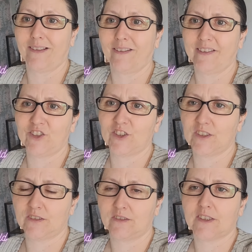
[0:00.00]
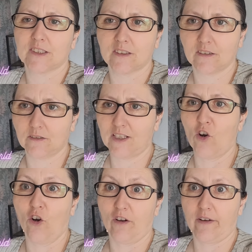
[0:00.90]
unless she's
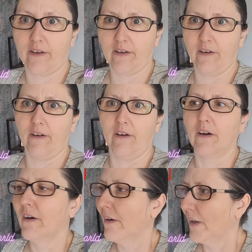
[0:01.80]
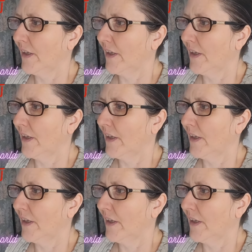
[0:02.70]
hungry or oh,